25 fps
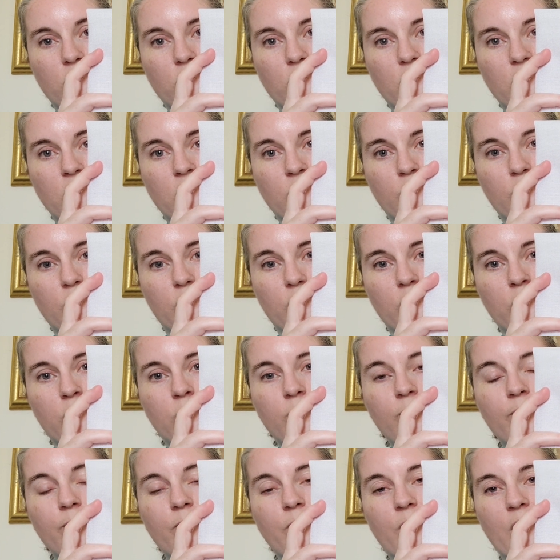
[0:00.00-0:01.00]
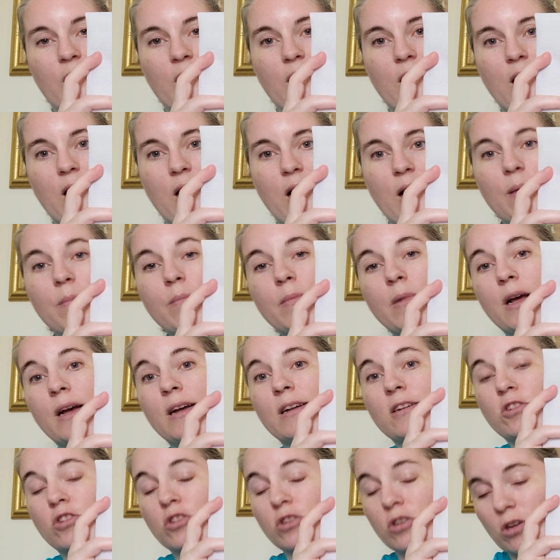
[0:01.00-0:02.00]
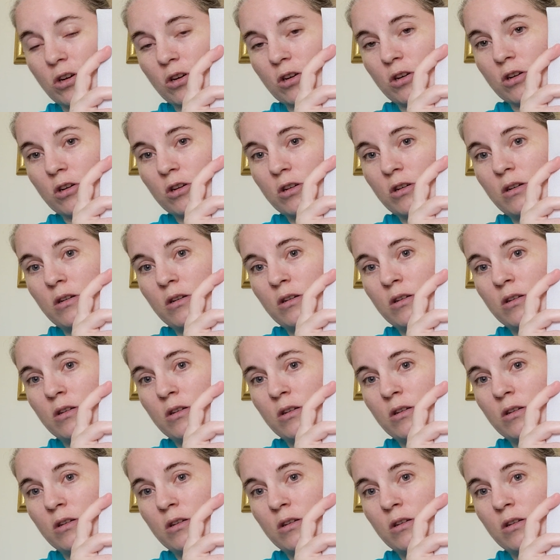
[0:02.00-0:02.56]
shades of blue. I'm not sure